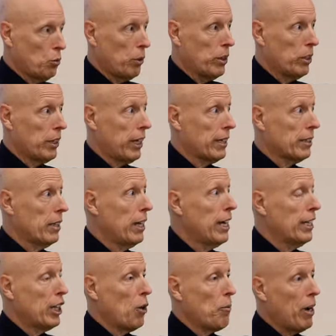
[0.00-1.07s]
We look at
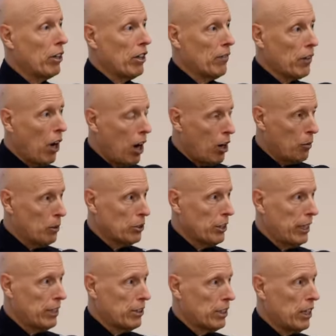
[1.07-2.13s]
the amount of commerce
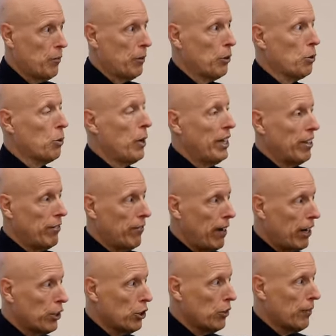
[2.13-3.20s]
that is coming through and the
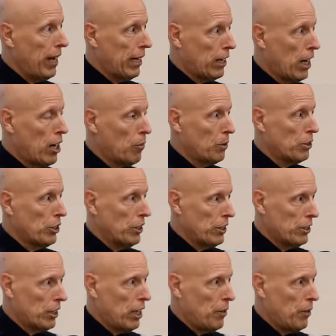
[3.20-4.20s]
value of that commerce that is